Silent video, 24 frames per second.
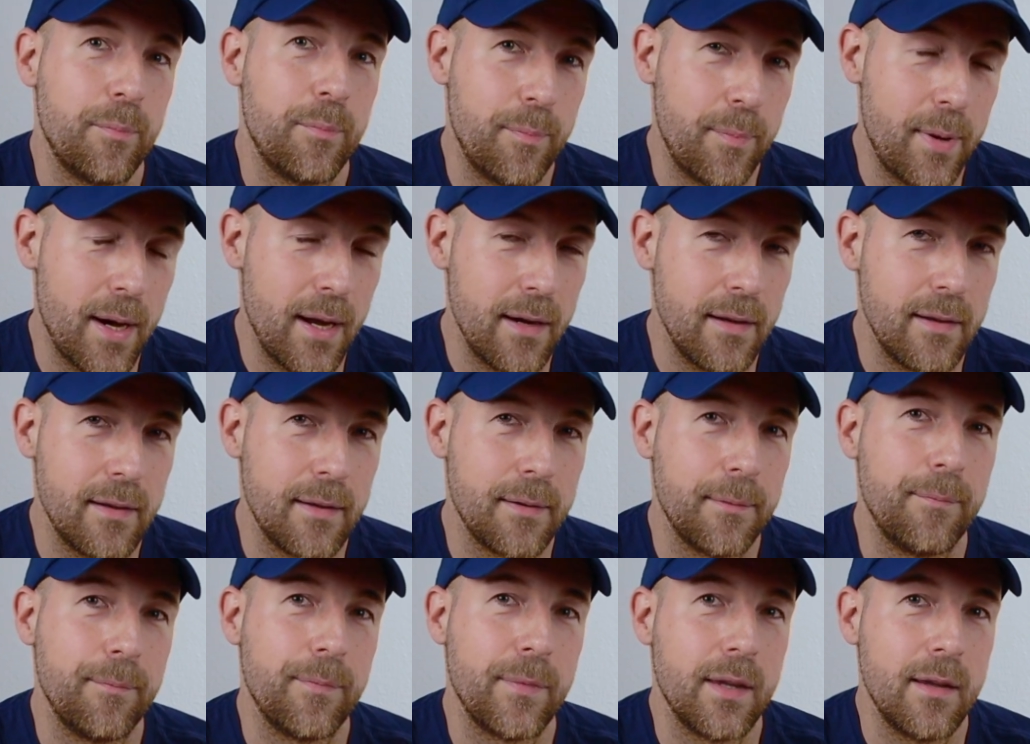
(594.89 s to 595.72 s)
but
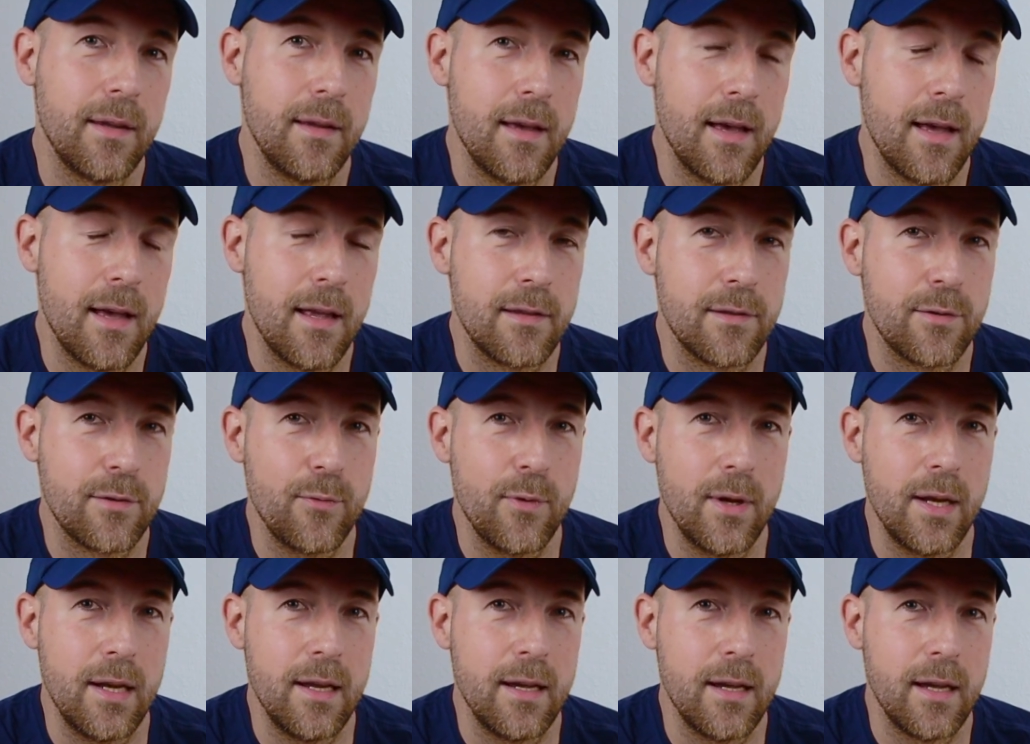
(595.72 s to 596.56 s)
it's
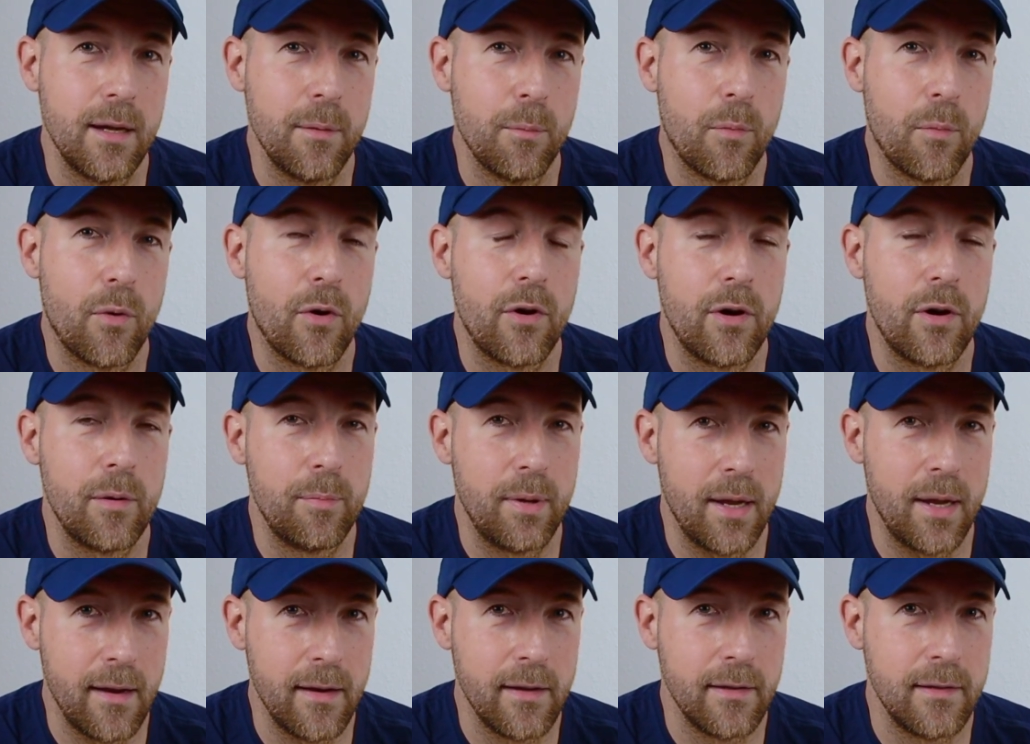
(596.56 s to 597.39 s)
really more a
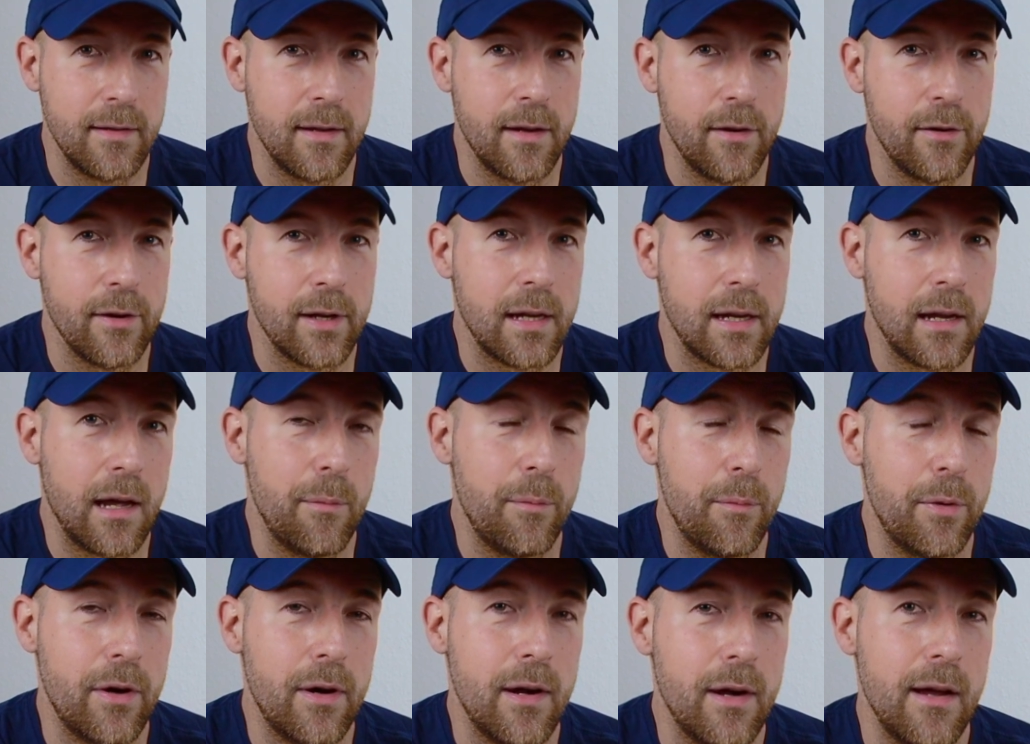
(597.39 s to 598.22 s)
planetary
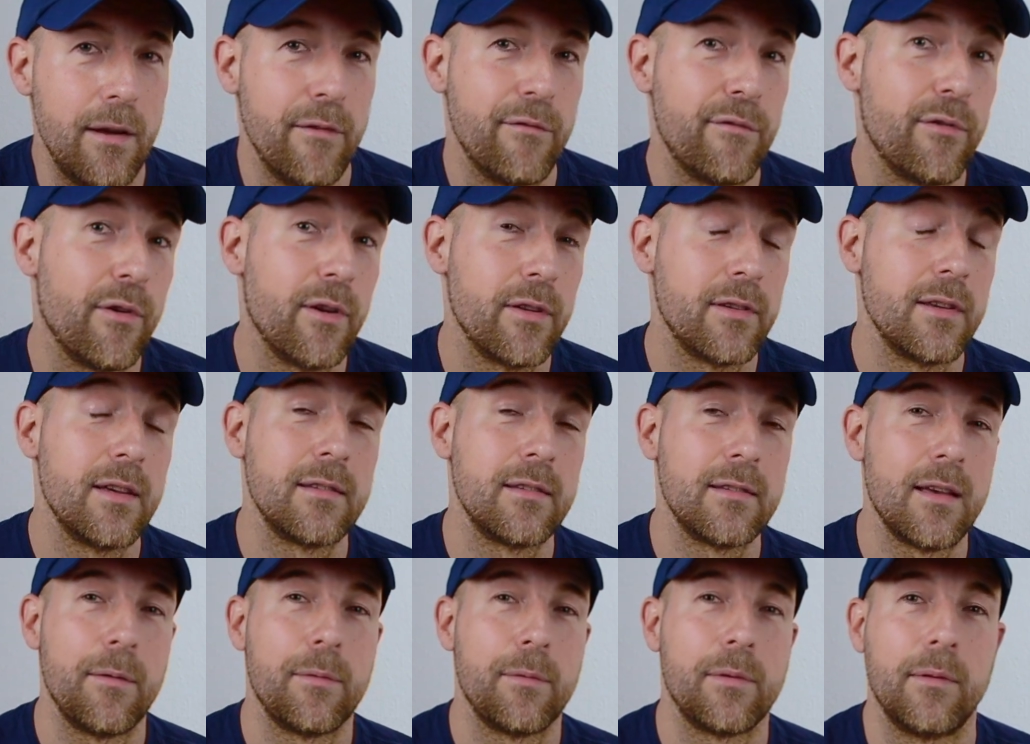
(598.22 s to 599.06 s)
camera, and for
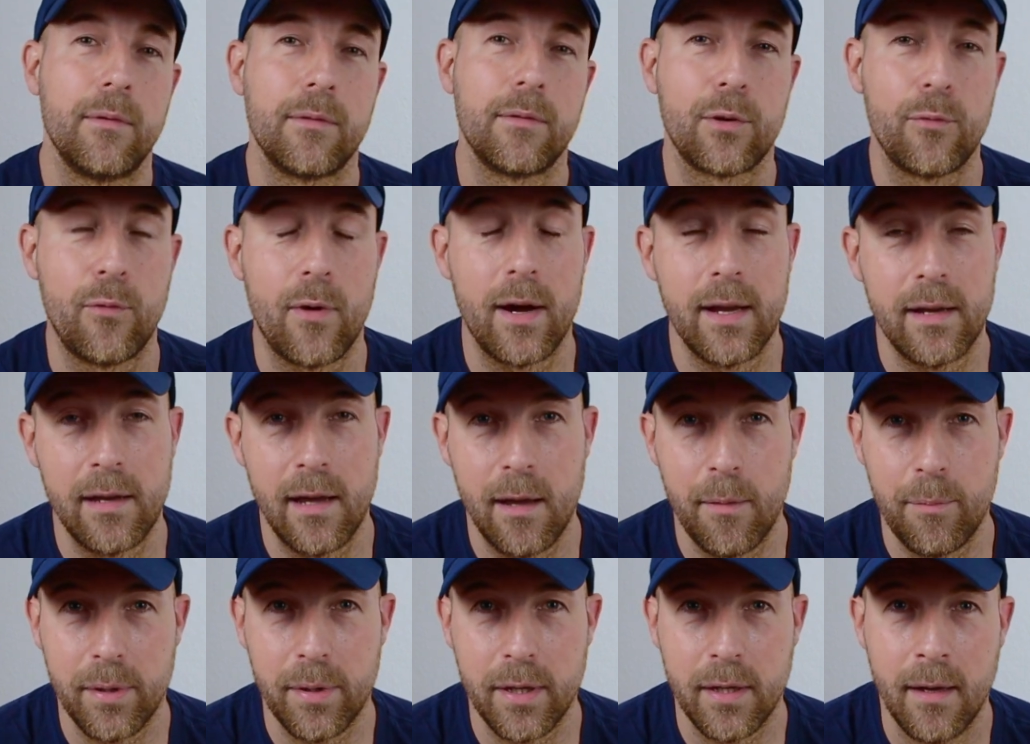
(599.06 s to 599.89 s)
this I'm quite
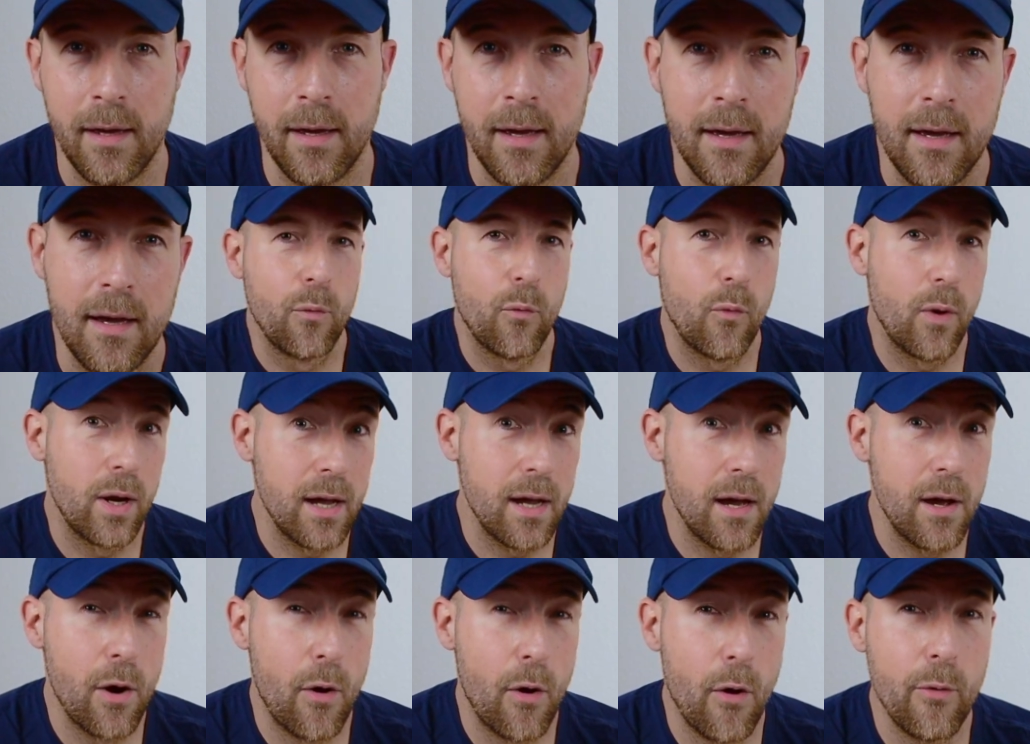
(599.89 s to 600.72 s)
happy. What
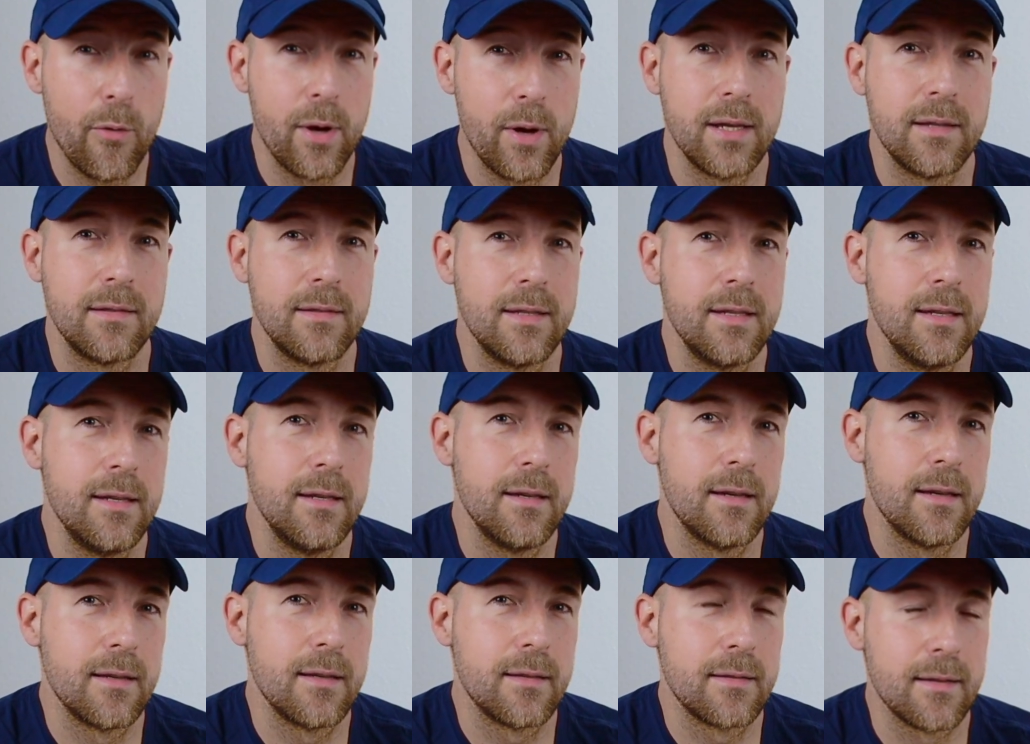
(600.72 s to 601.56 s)
I always see
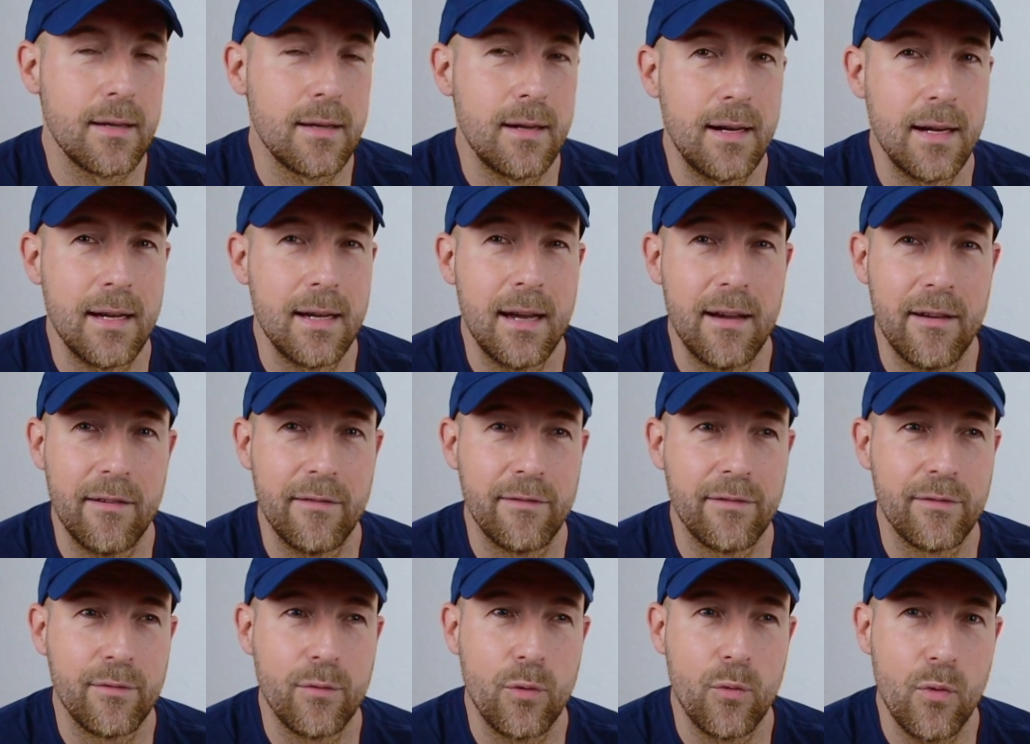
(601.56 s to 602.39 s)
is I
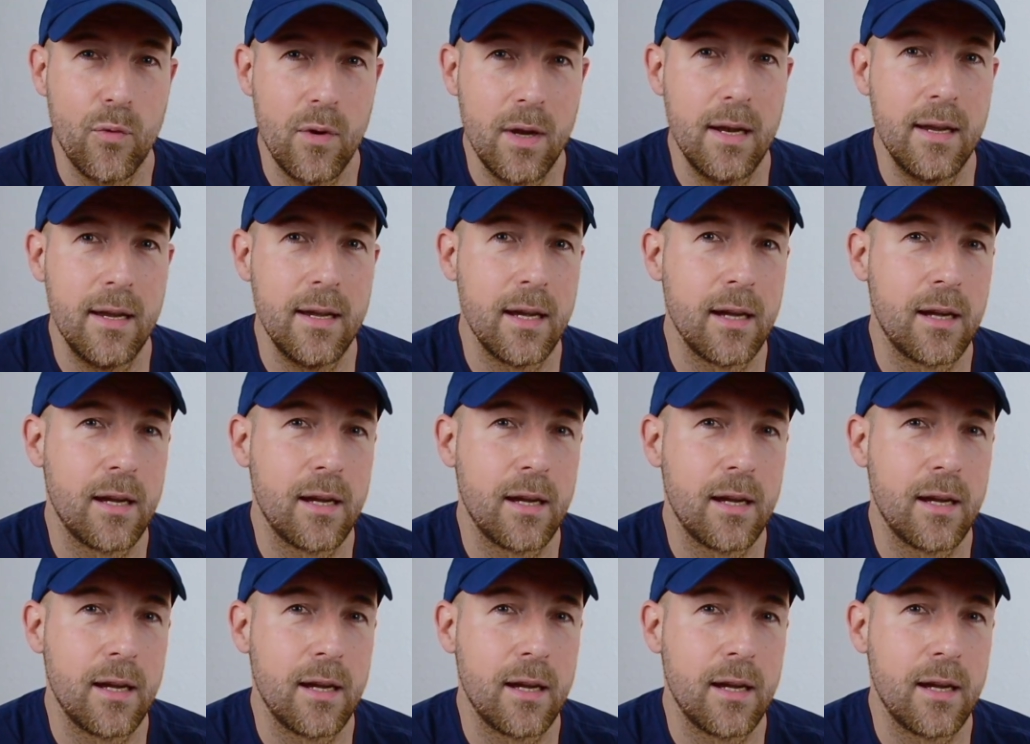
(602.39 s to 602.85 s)
have really